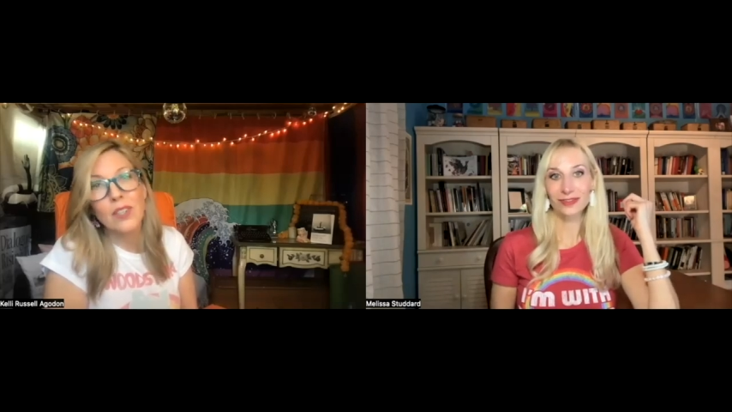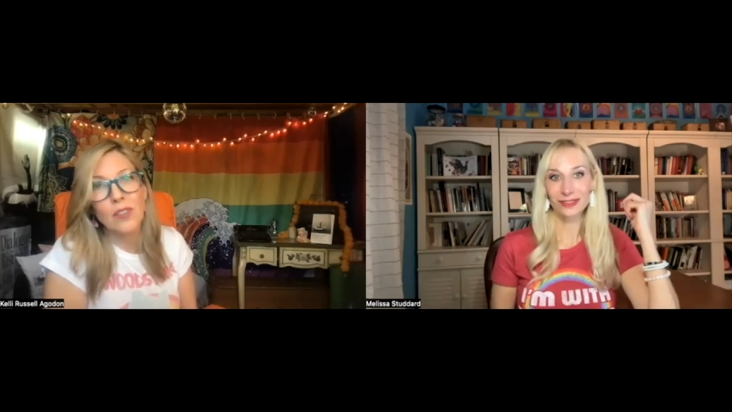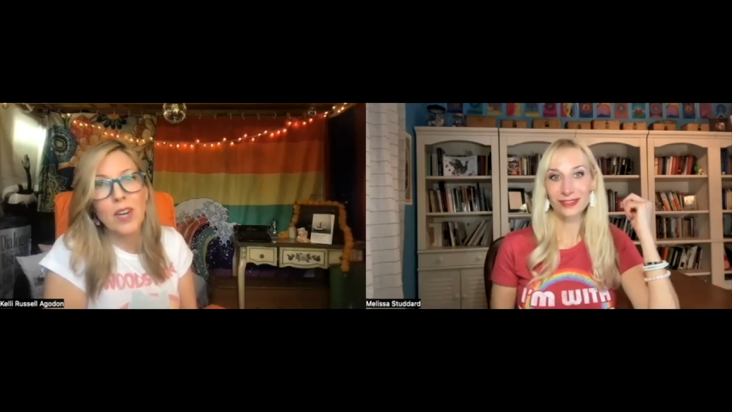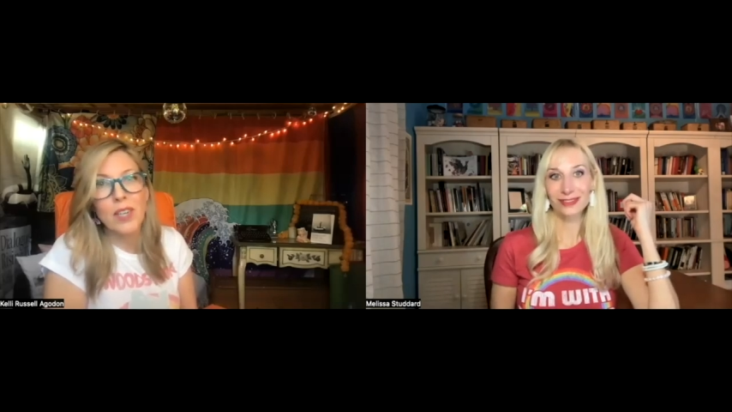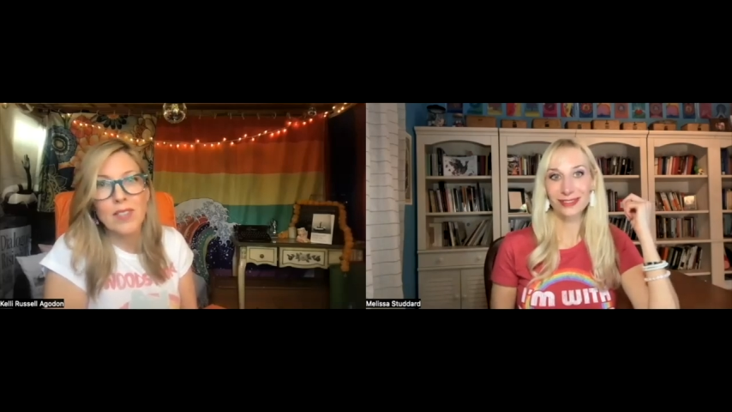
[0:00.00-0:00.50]

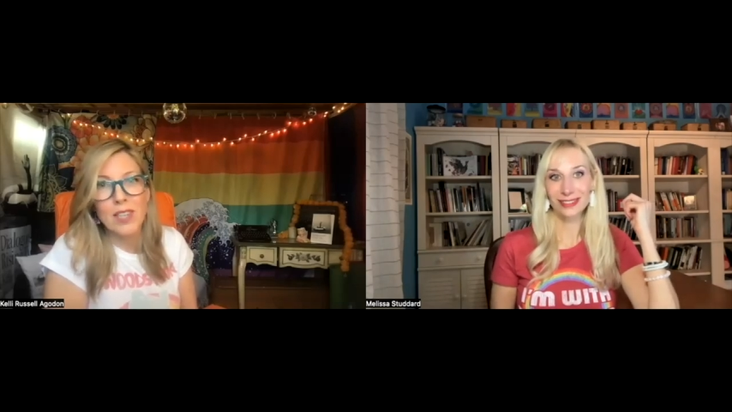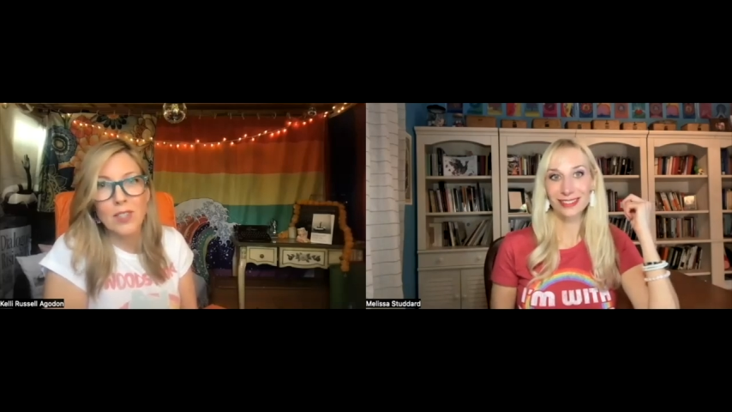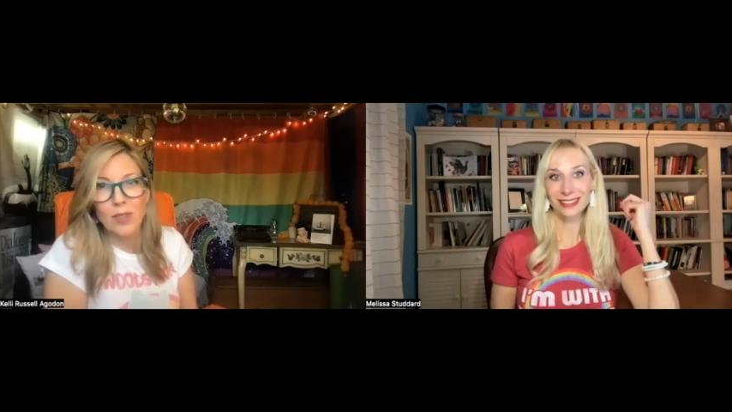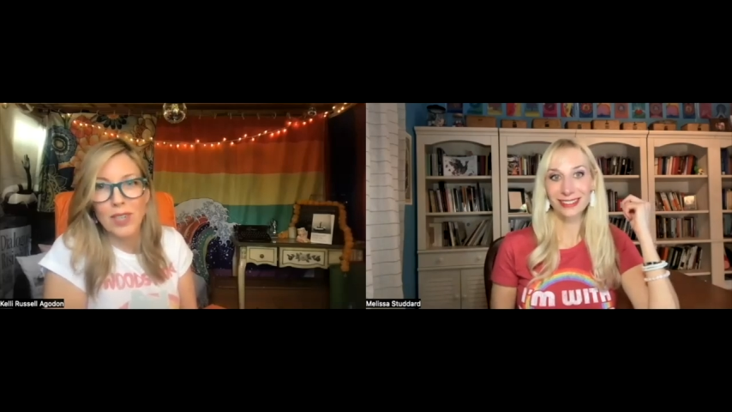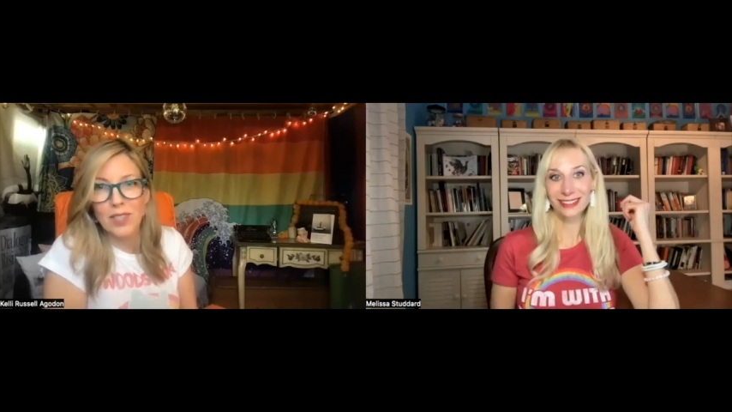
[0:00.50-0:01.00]
Speaker 1: try a
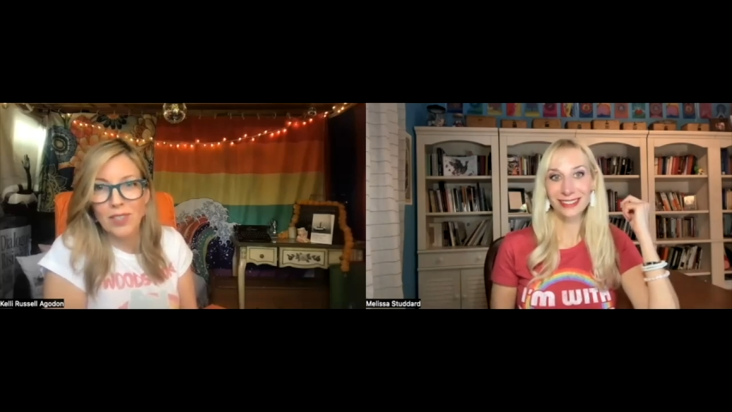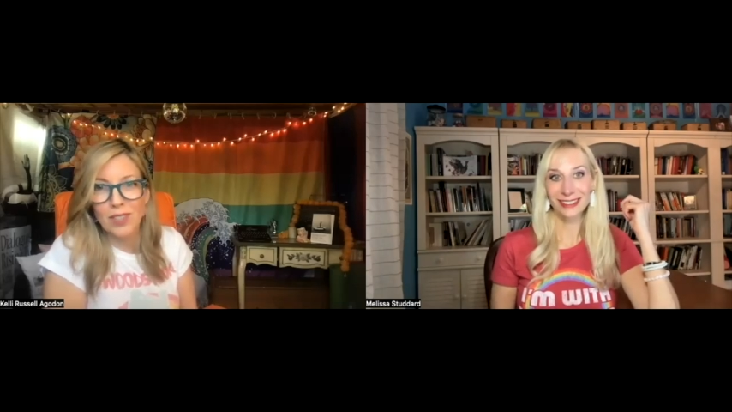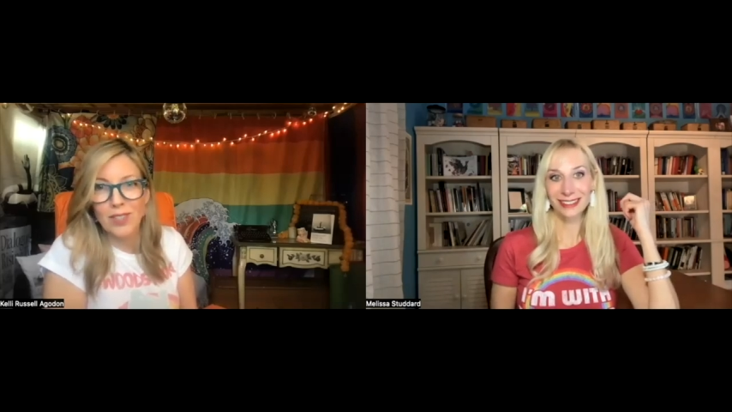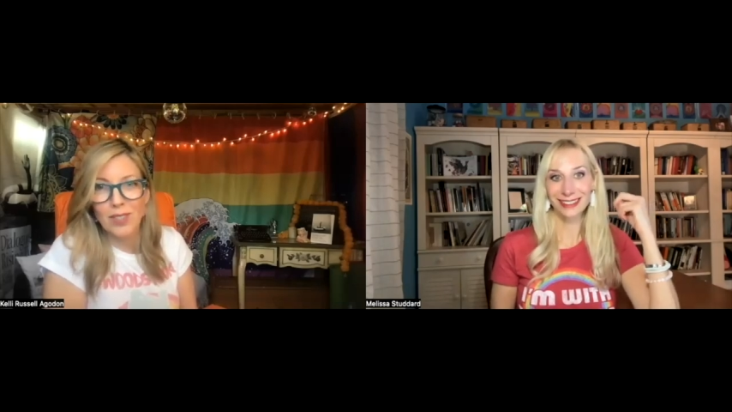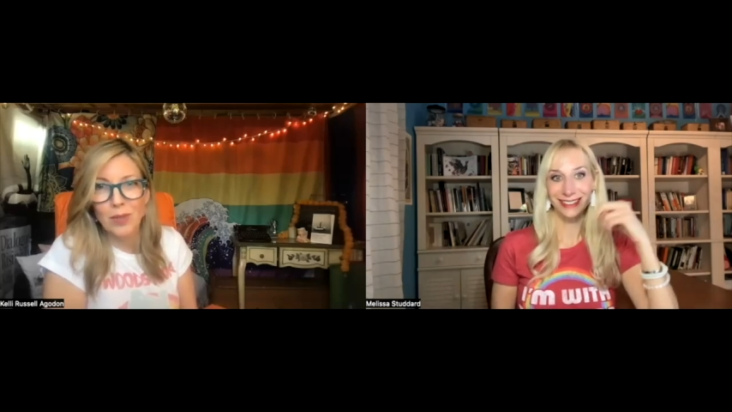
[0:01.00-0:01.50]
saturation
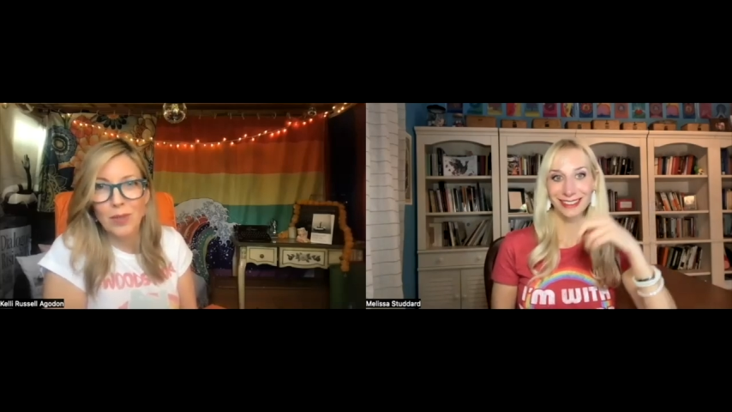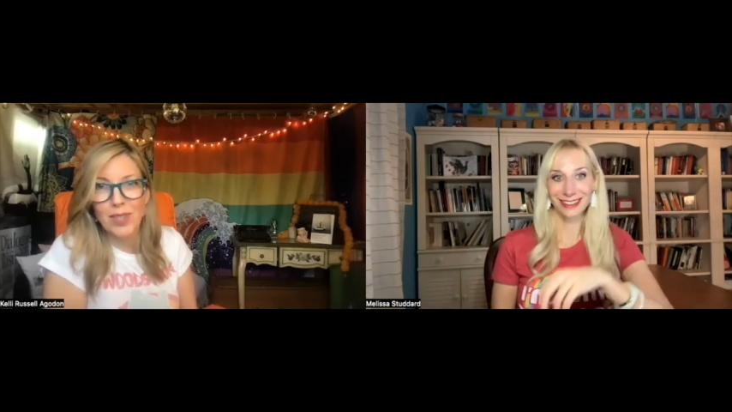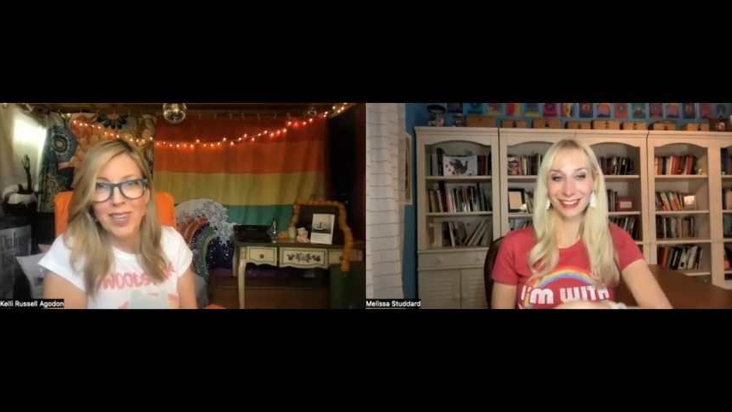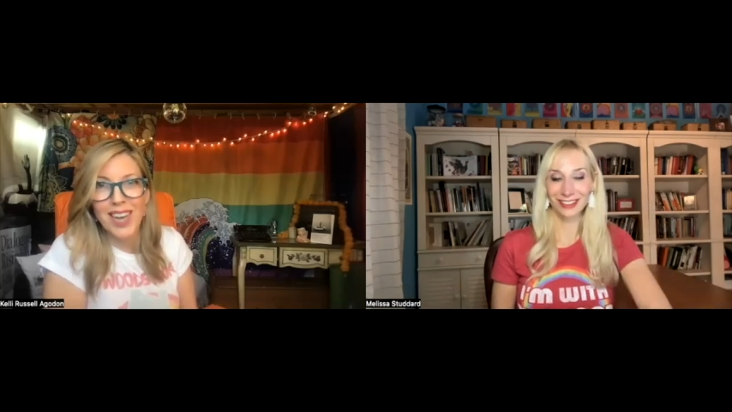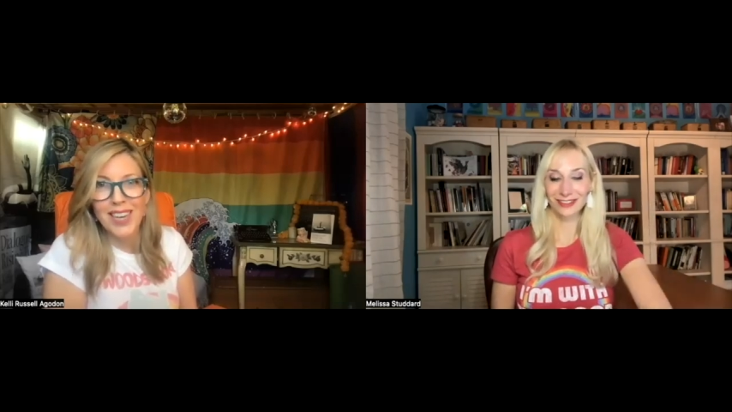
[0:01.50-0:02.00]
and see what you
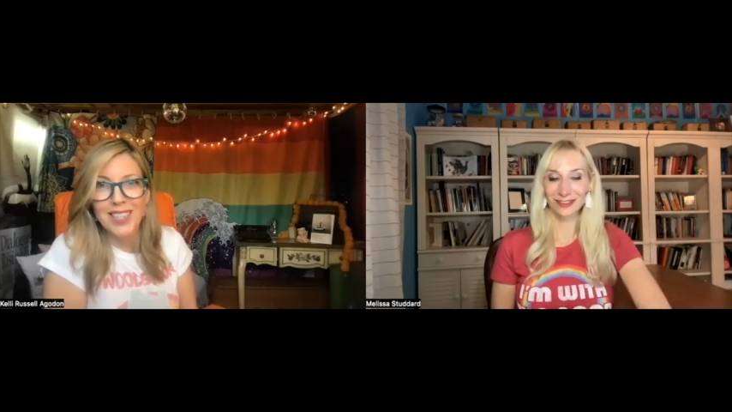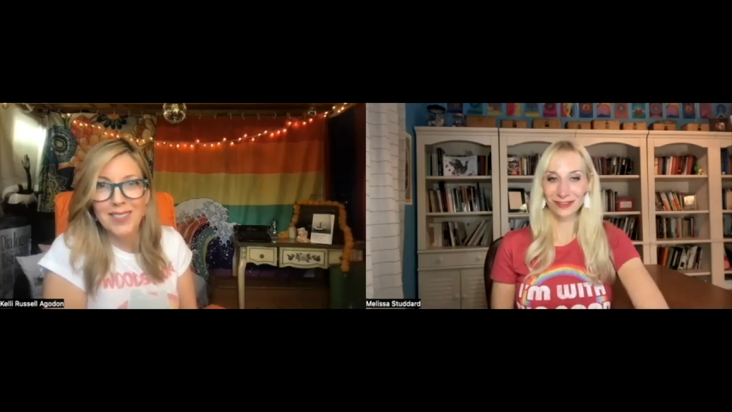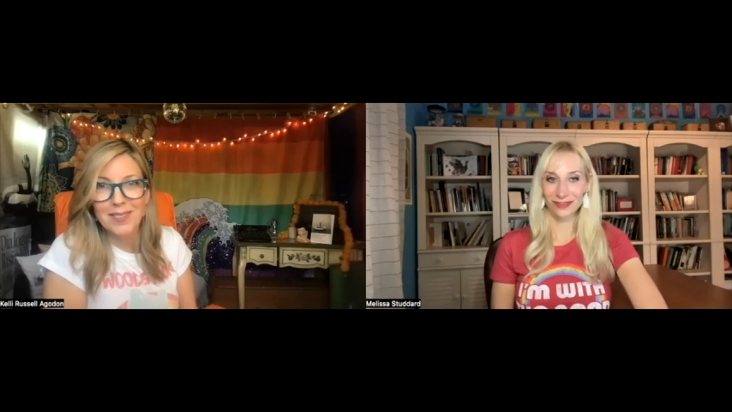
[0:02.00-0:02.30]
get.